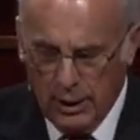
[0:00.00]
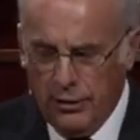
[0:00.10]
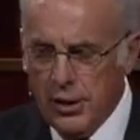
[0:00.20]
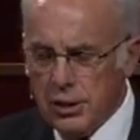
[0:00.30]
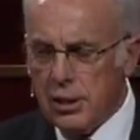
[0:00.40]

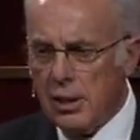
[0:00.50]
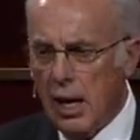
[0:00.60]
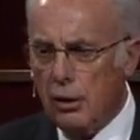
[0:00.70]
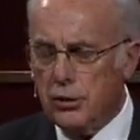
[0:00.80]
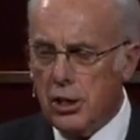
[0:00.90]
And this is
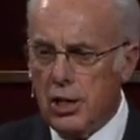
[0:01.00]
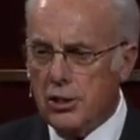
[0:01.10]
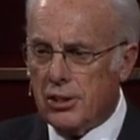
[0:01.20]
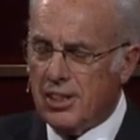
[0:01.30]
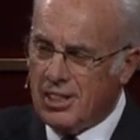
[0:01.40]
how
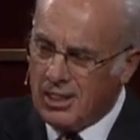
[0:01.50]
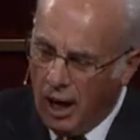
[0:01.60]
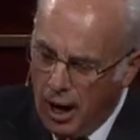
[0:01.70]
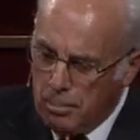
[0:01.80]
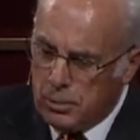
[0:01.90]
Jesus
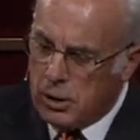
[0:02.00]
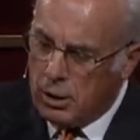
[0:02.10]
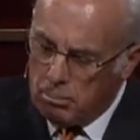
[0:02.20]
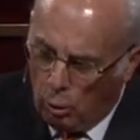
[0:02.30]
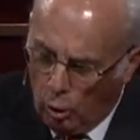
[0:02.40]
stops
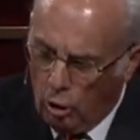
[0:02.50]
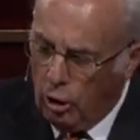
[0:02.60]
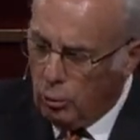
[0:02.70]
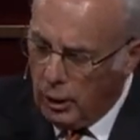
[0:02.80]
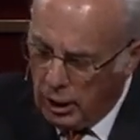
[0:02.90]
the
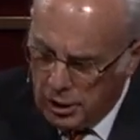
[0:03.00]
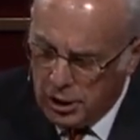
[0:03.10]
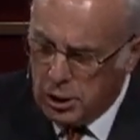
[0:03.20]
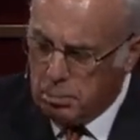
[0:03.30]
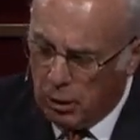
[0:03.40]
moral
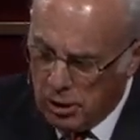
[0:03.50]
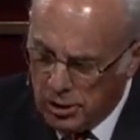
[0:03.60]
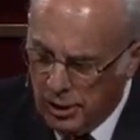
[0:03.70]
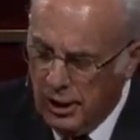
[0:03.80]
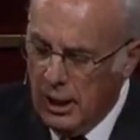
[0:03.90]
religious
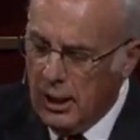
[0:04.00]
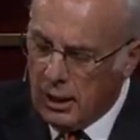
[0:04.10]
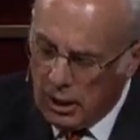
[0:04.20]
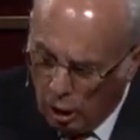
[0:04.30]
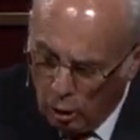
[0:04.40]
person
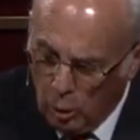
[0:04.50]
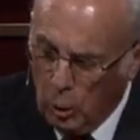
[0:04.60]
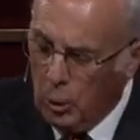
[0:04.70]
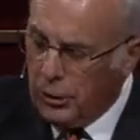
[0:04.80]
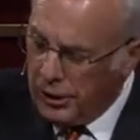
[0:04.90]

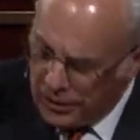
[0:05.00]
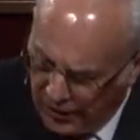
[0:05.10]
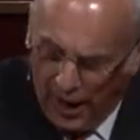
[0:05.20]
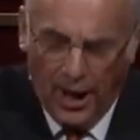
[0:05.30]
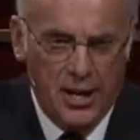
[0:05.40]

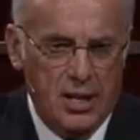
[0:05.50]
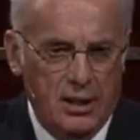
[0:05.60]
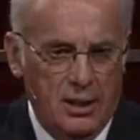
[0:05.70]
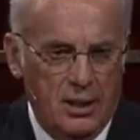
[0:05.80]
cold dead.